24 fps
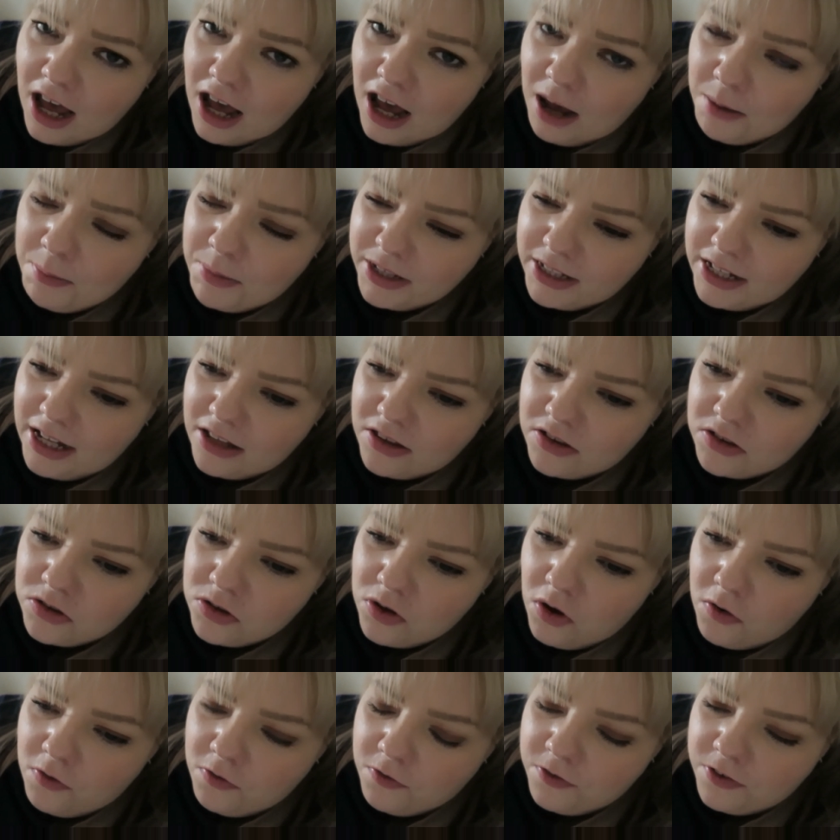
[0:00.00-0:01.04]
And my dad's
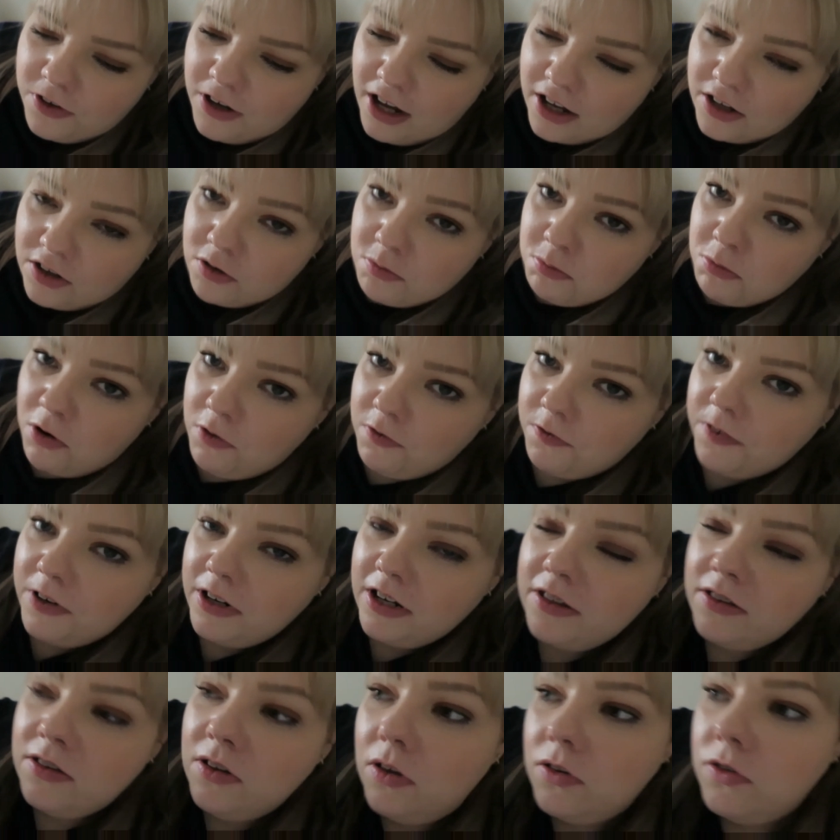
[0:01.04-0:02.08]
known for like a month and
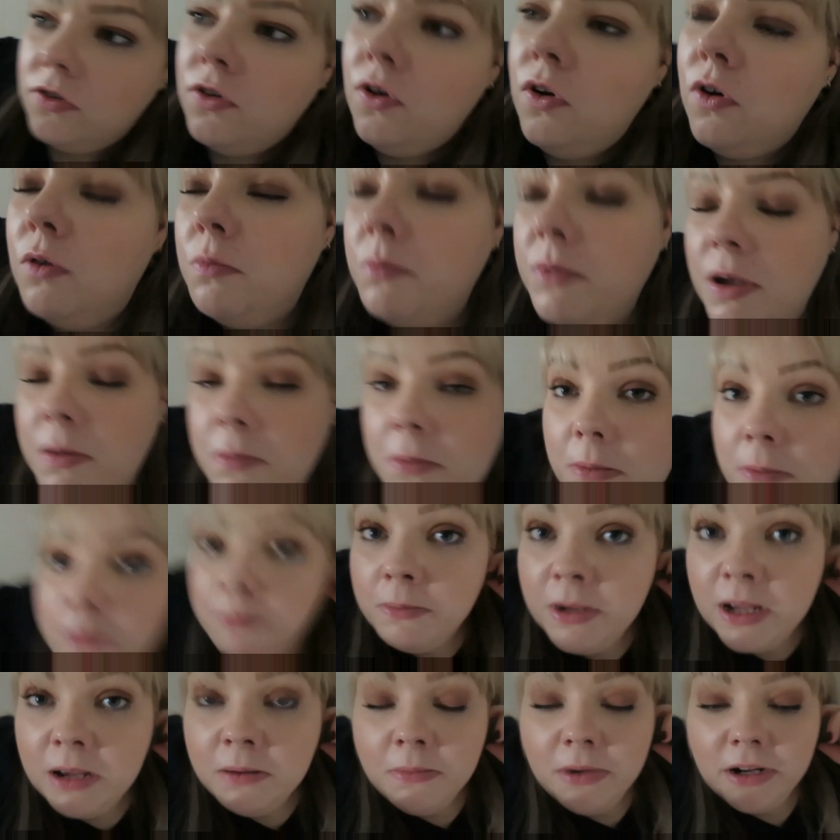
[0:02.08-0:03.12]
he's not told me.
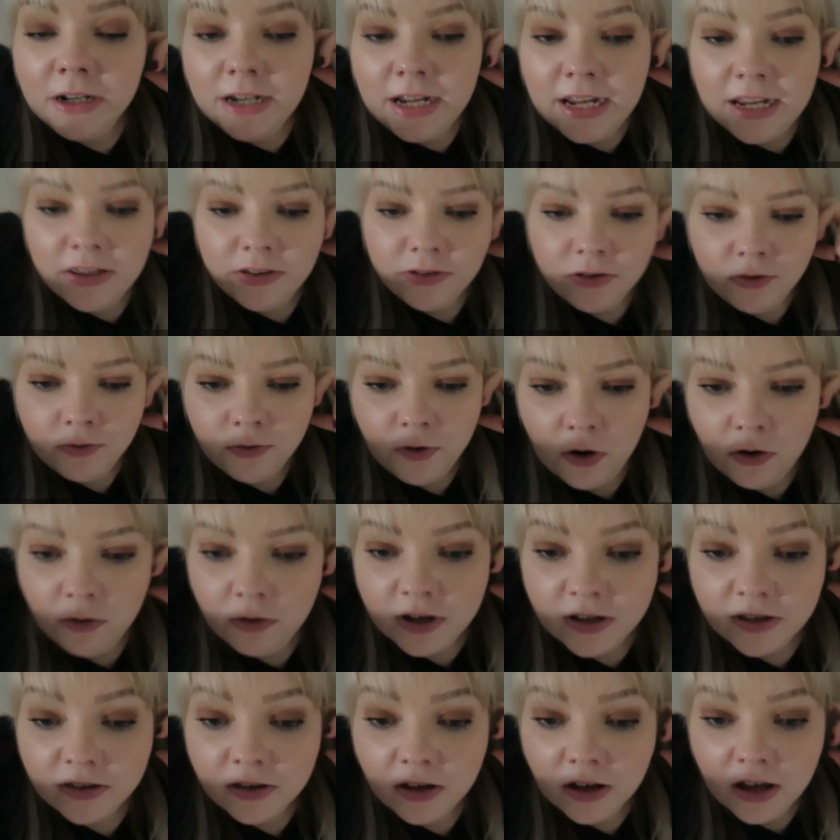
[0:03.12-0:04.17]
Me and my niece have
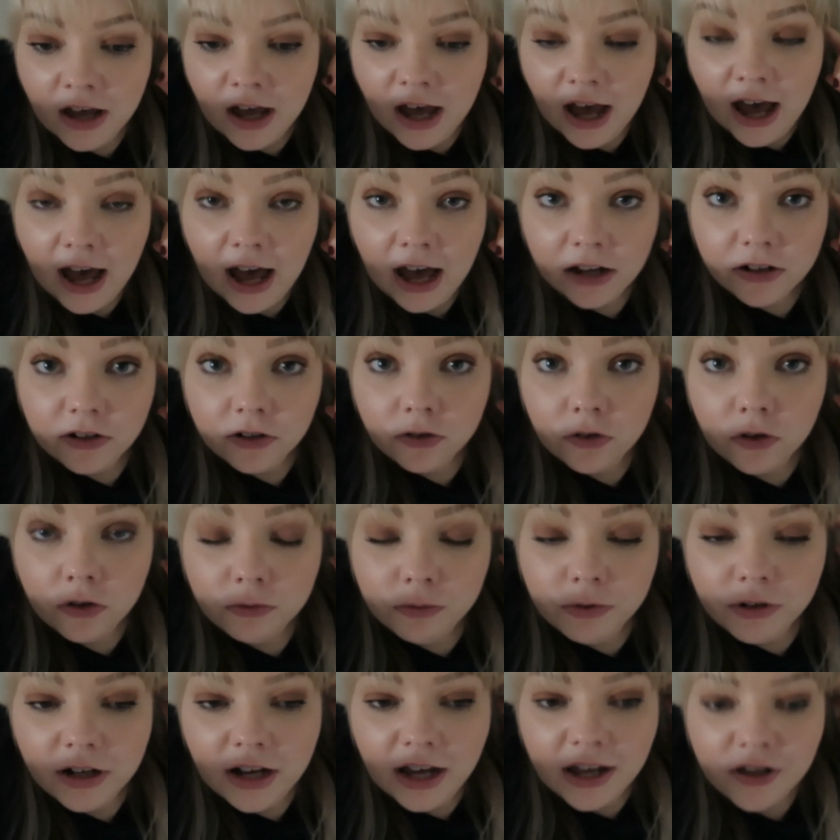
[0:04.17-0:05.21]
always had a good
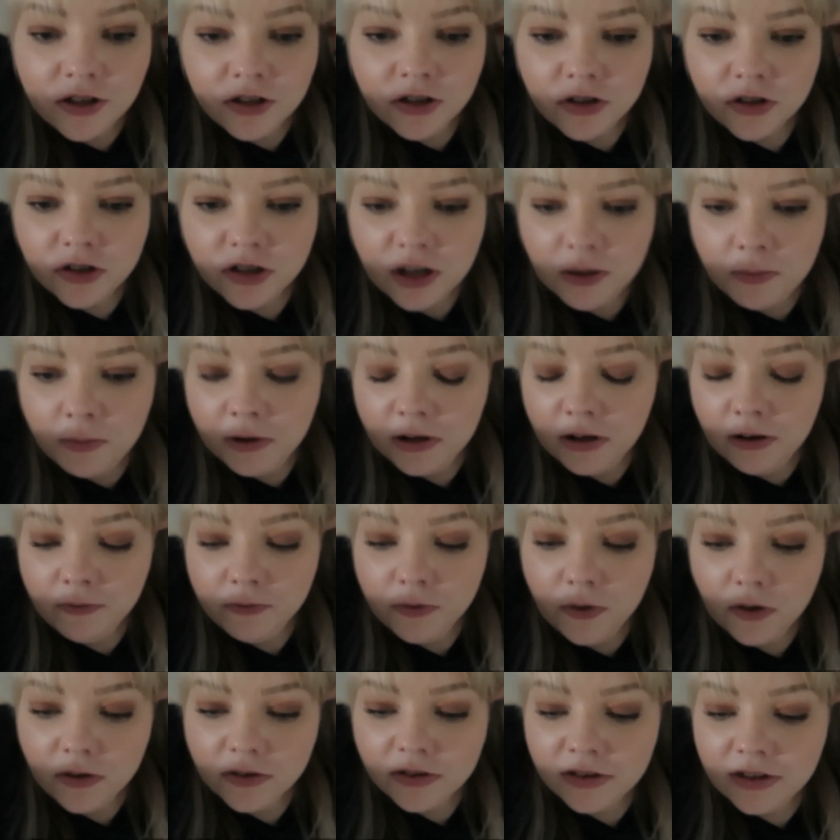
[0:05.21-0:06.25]
relationship. And I've
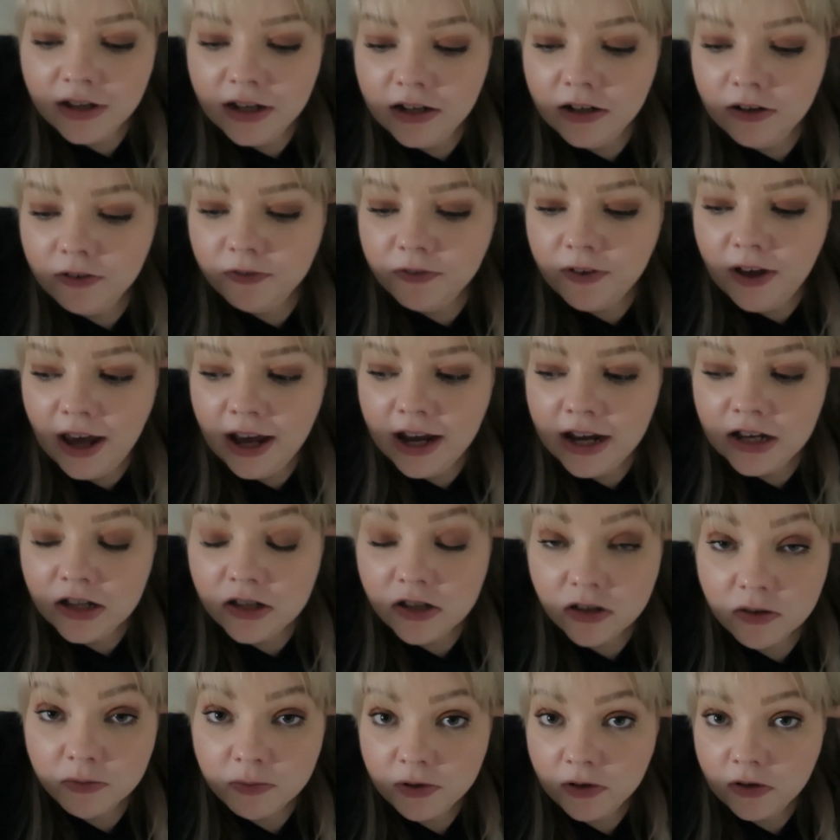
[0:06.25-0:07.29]
not seen her for
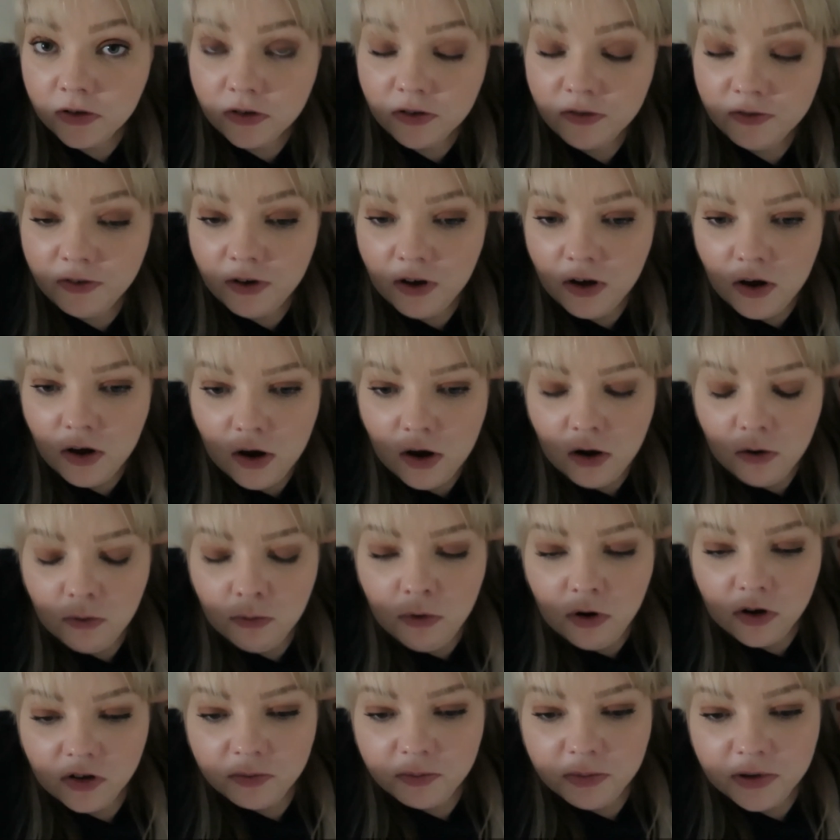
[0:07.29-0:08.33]
ages because of
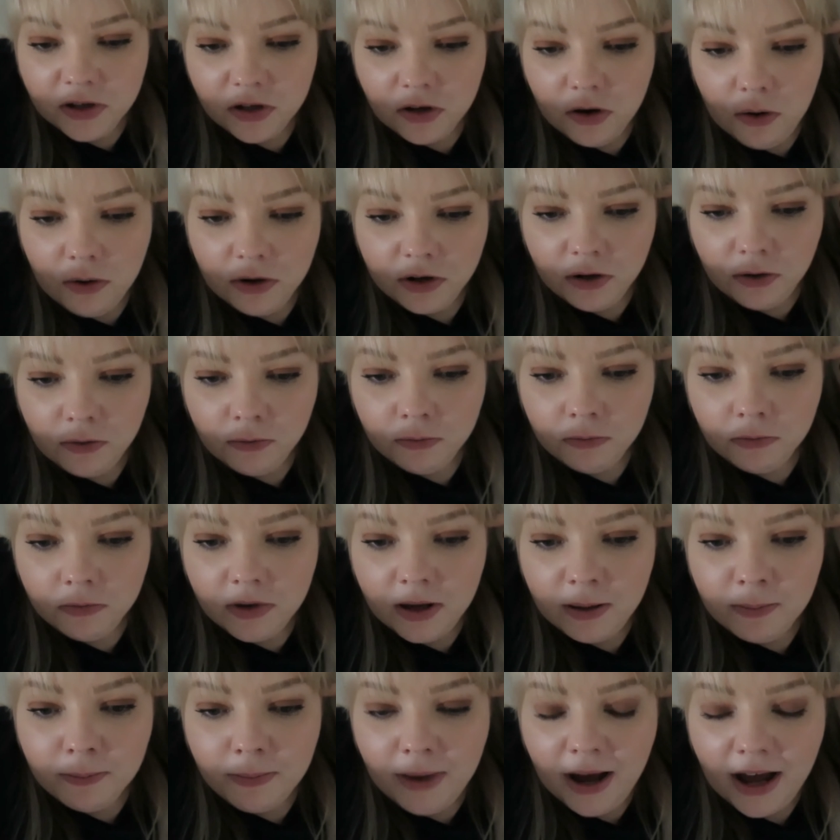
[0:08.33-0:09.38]
what's been going on
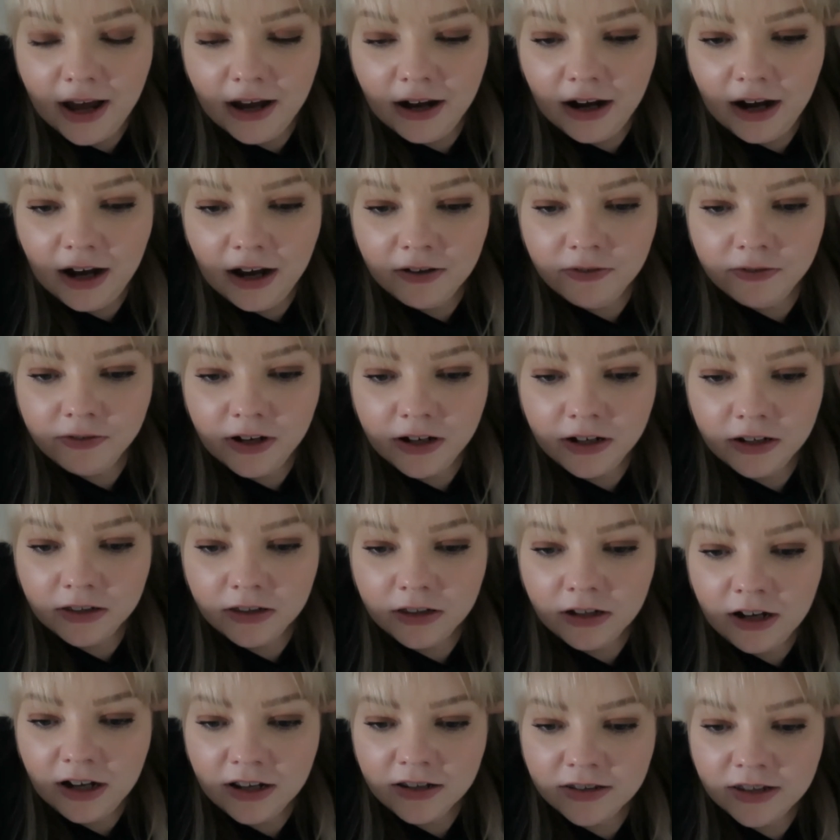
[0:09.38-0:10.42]
in my life. Like,
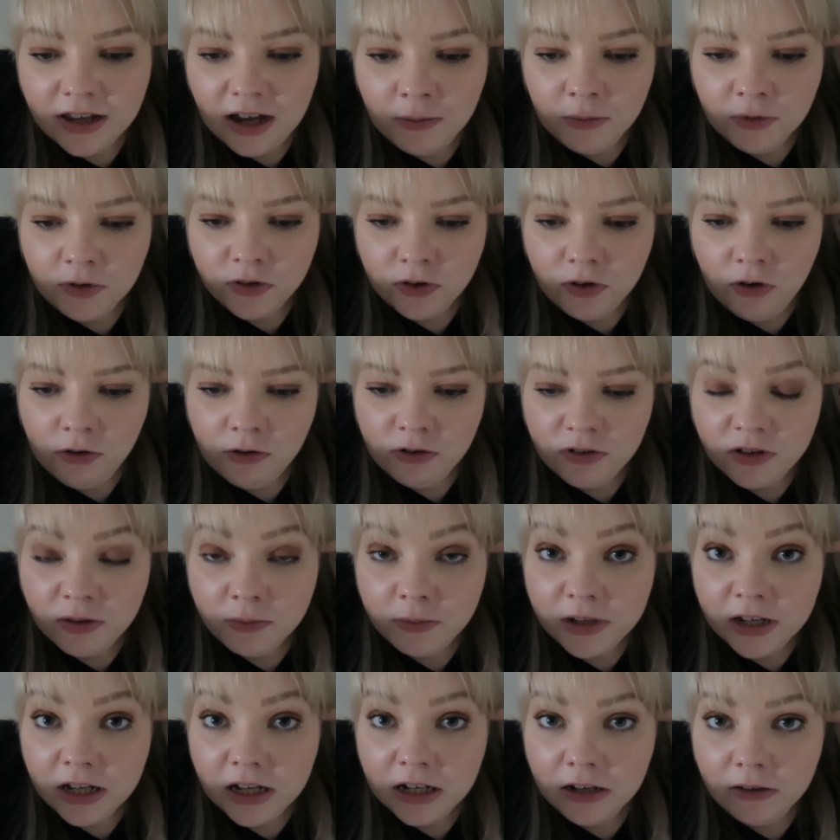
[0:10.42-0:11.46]
the last time I saw her was at
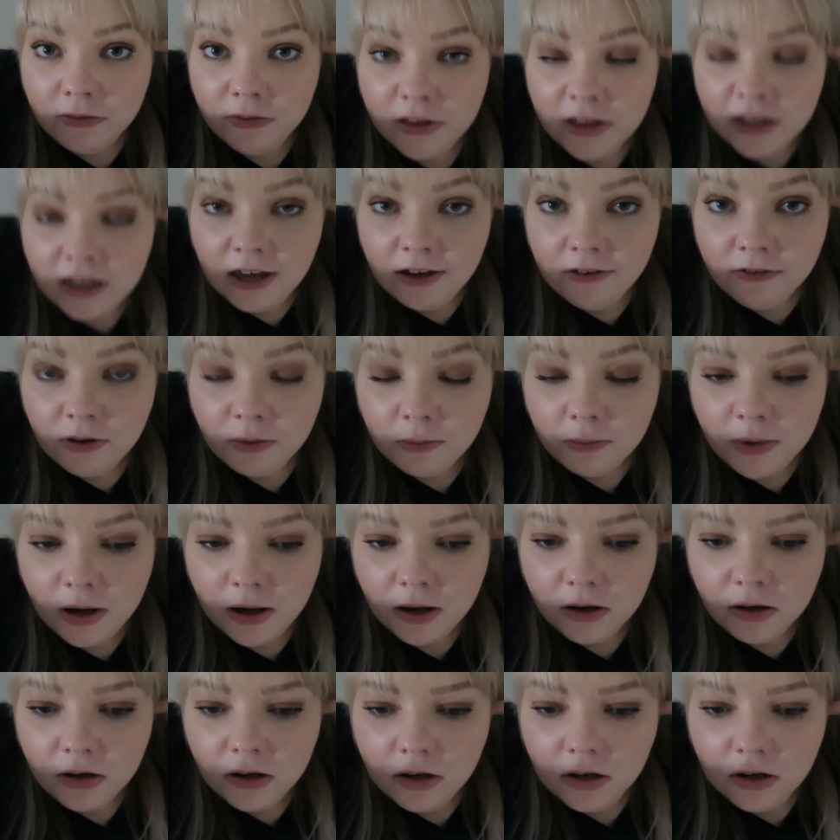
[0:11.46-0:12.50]
the beginning of the year at my
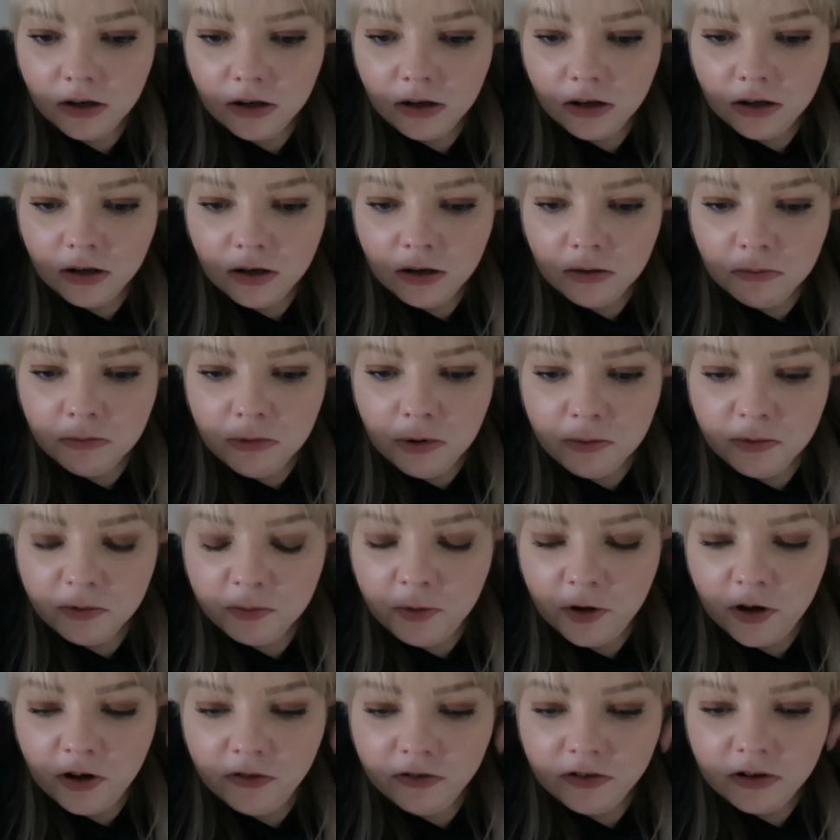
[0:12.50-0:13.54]
mum's
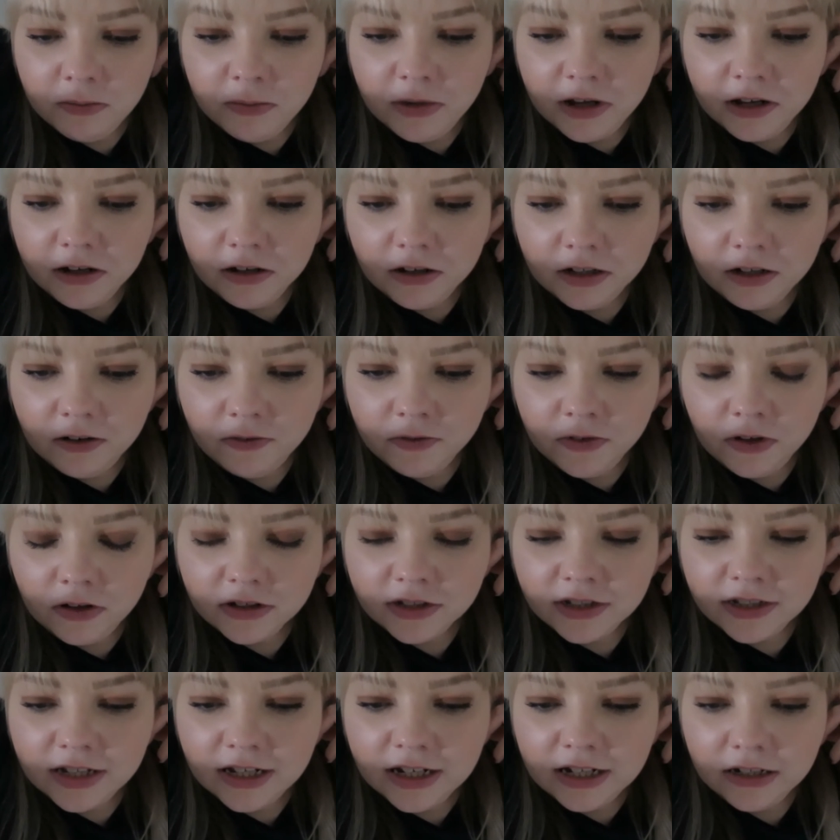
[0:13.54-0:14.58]
birthday meal. And I've not
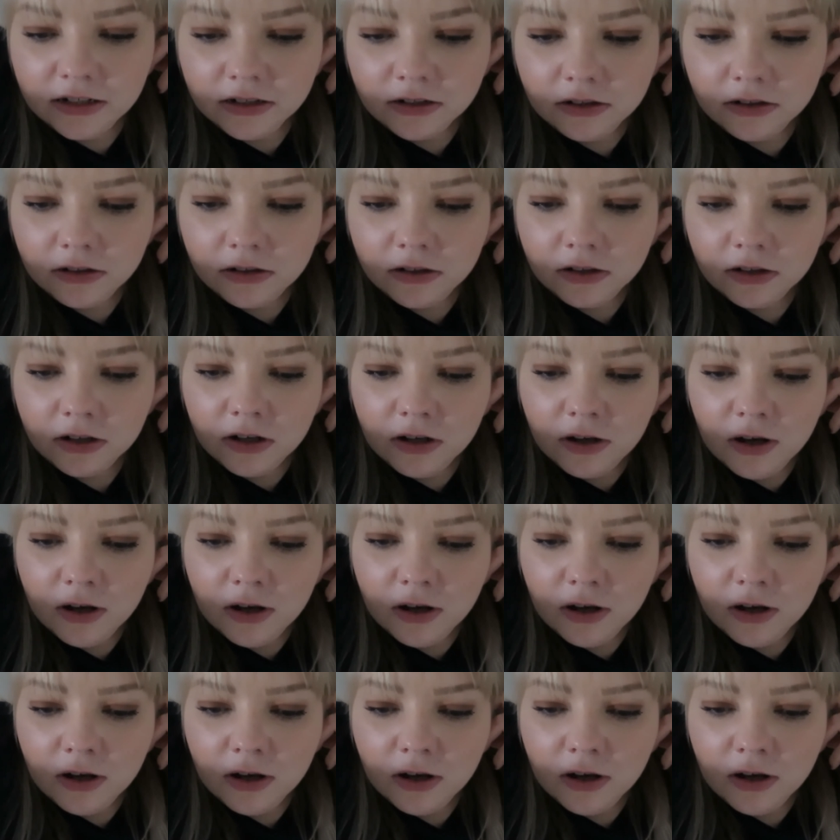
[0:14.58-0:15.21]
seen her.